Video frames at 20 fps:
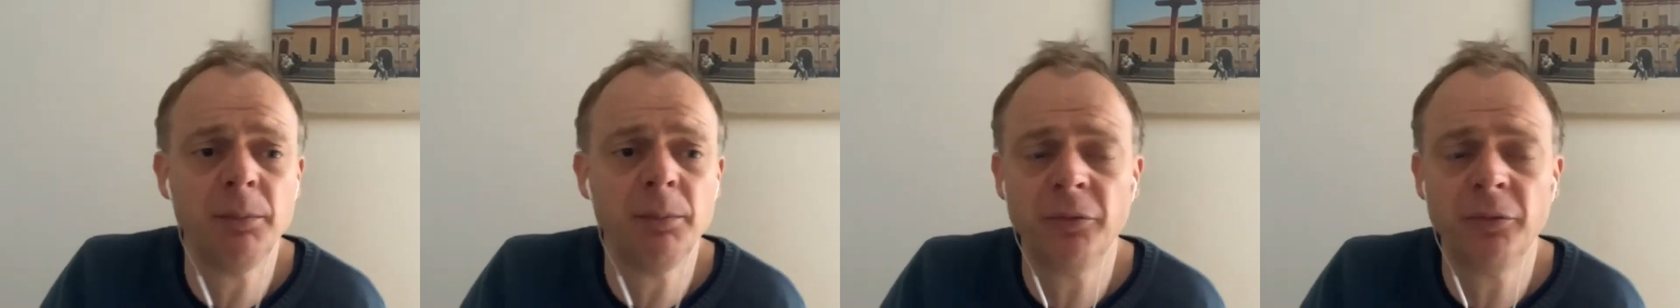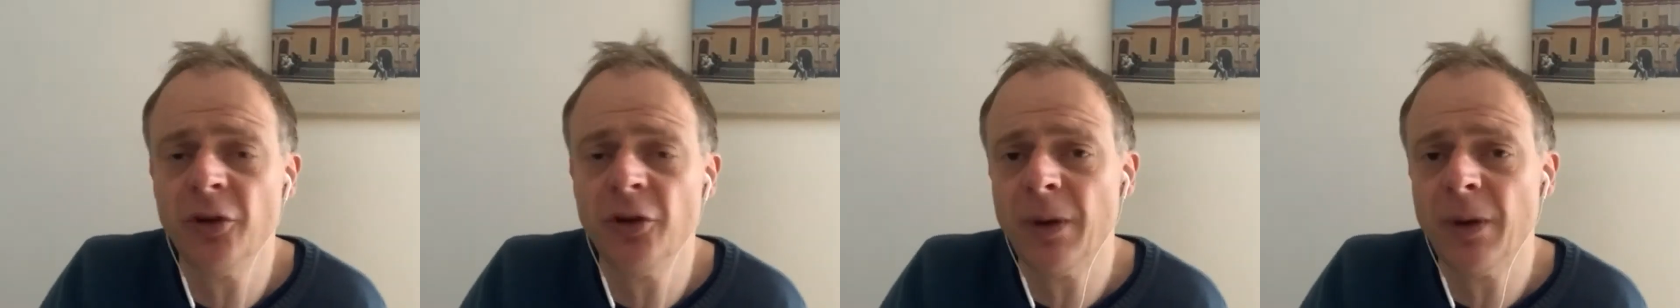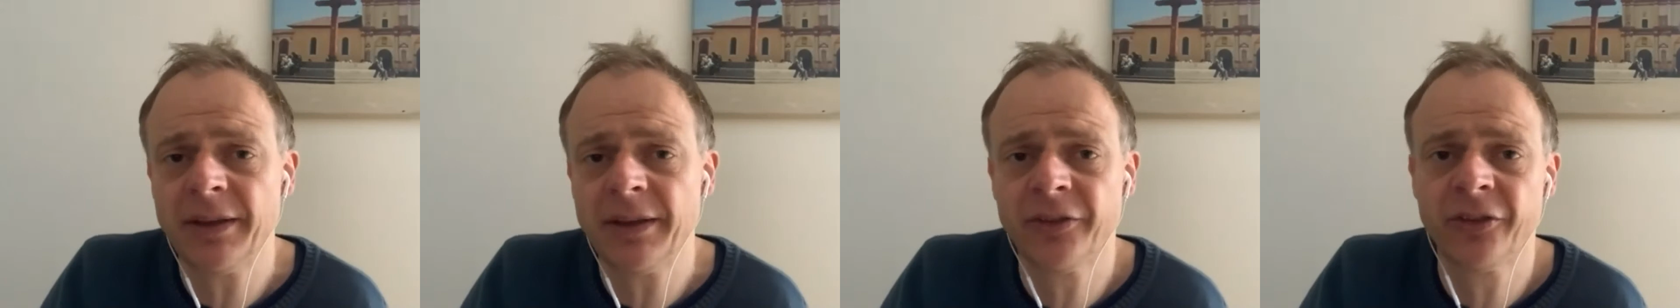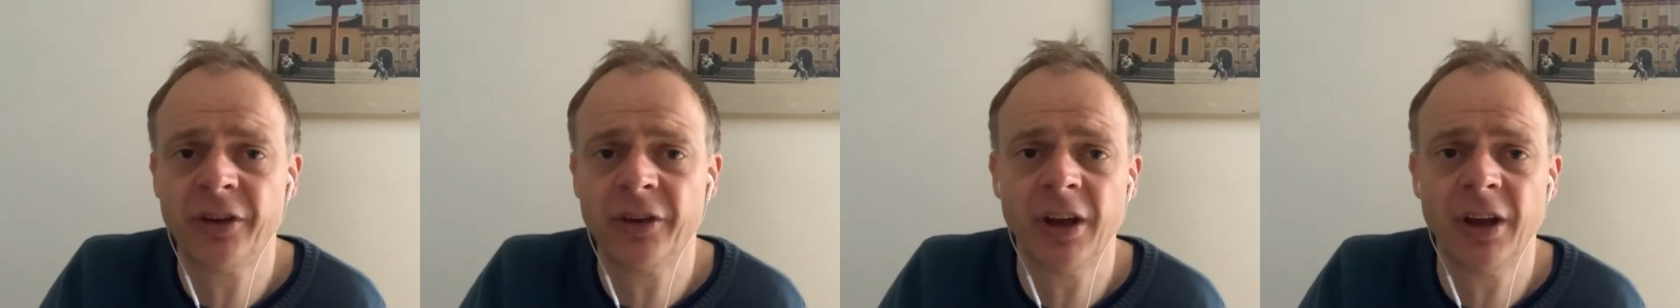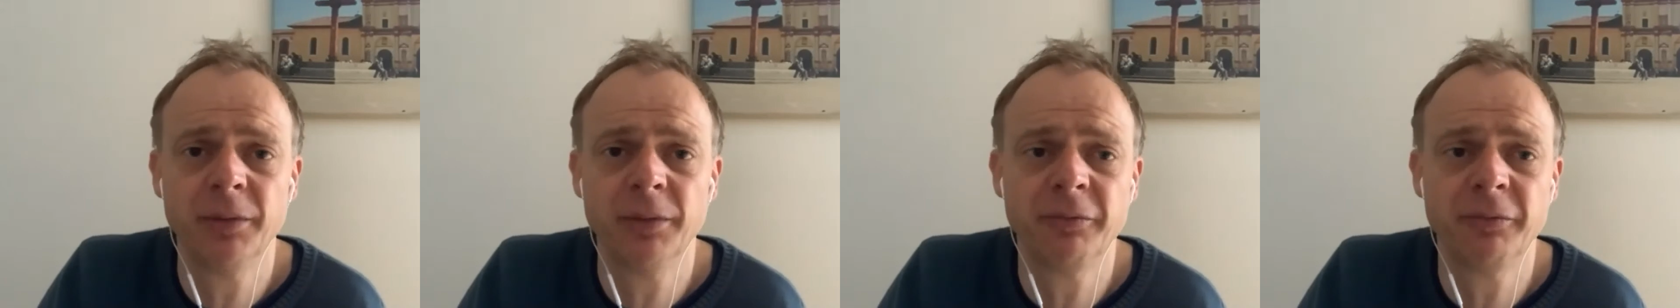do ask
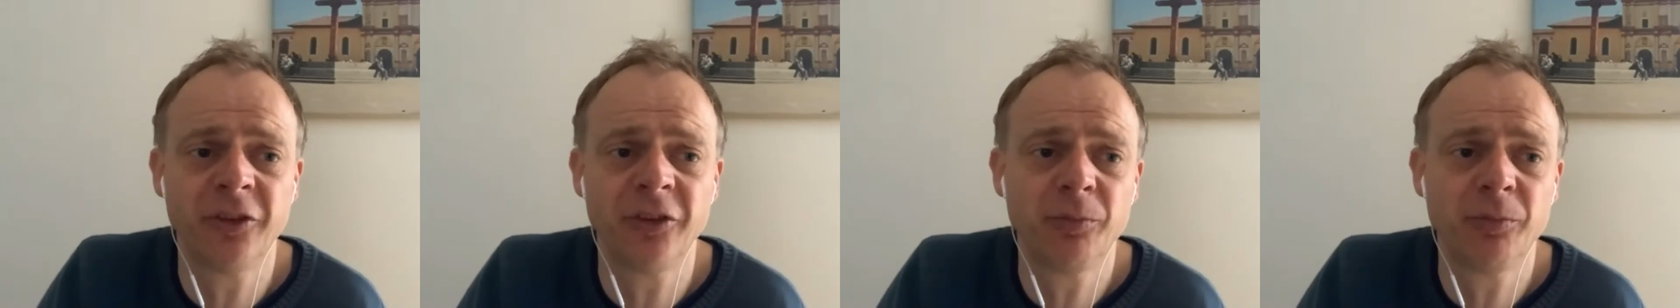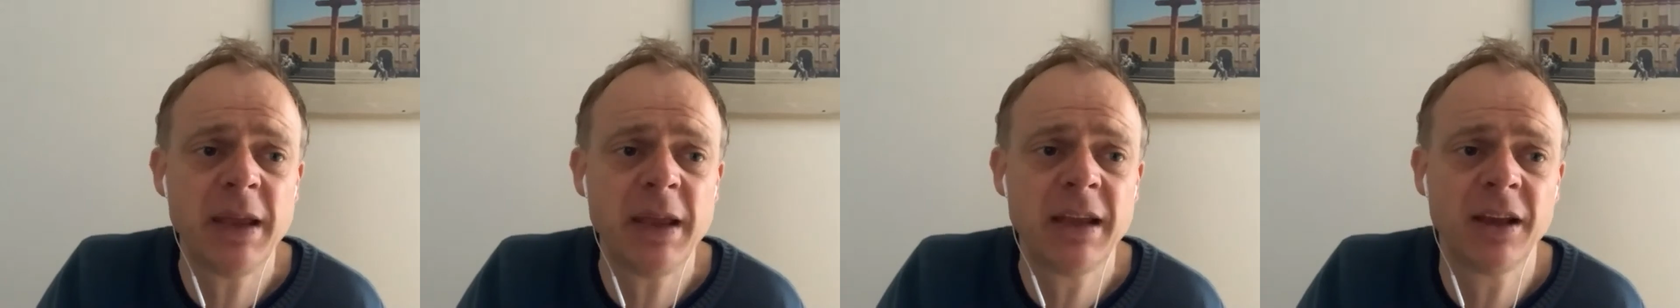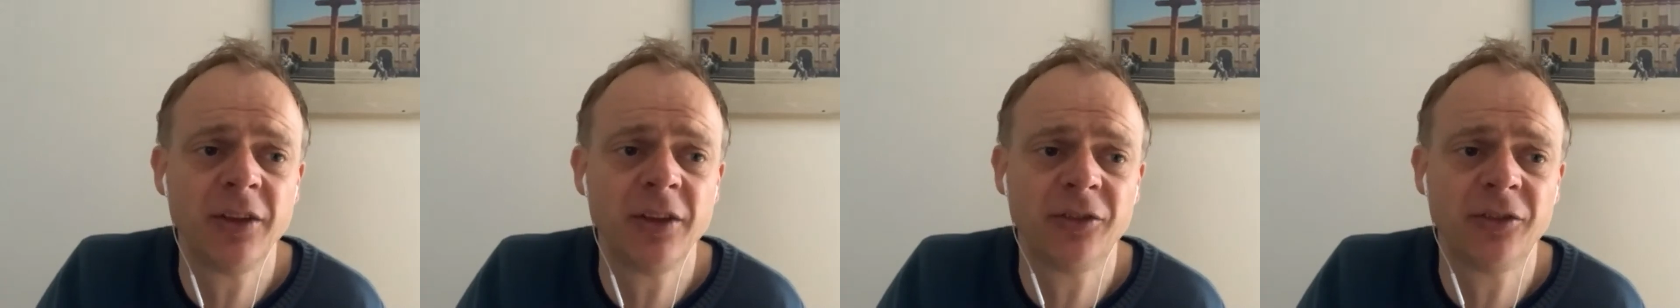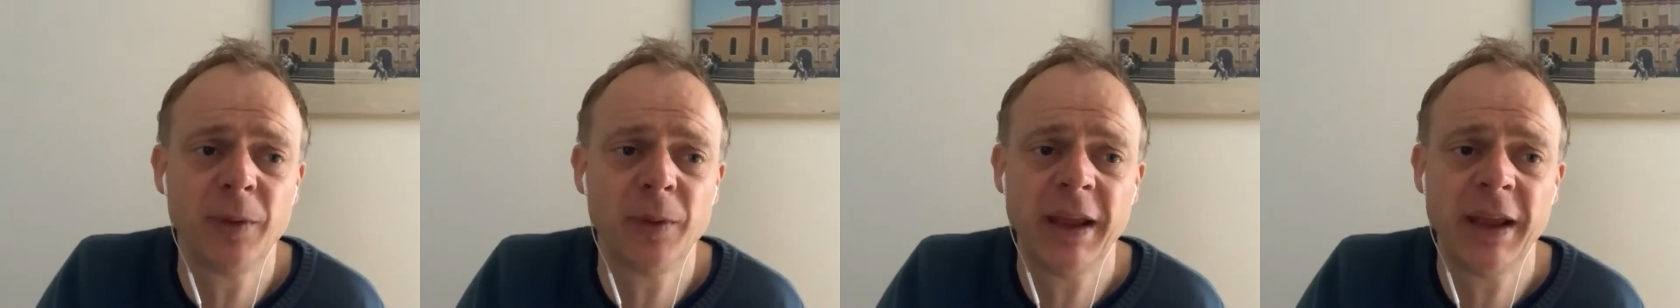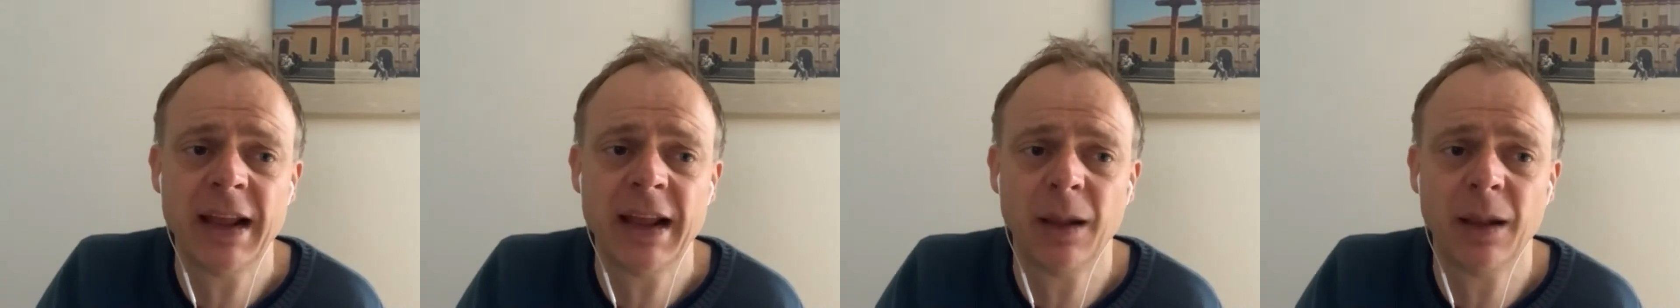for speakers, and we
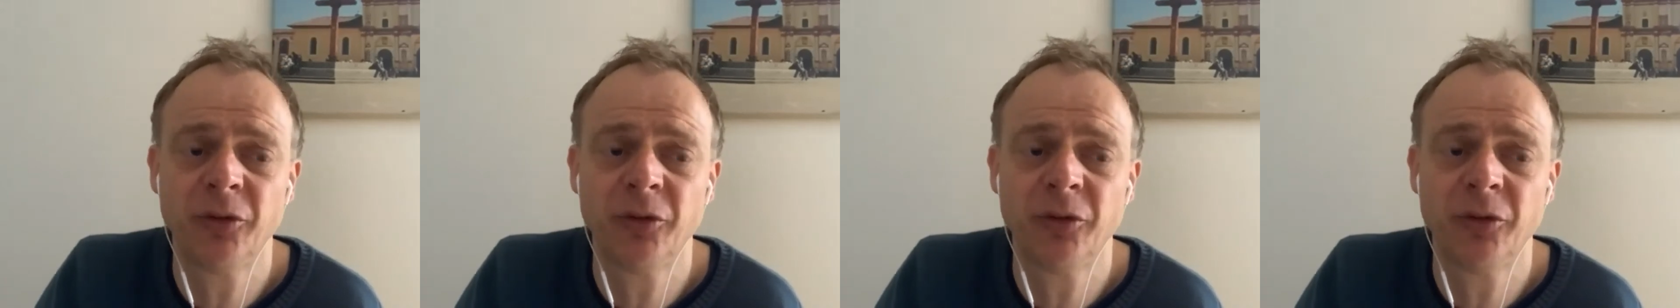can help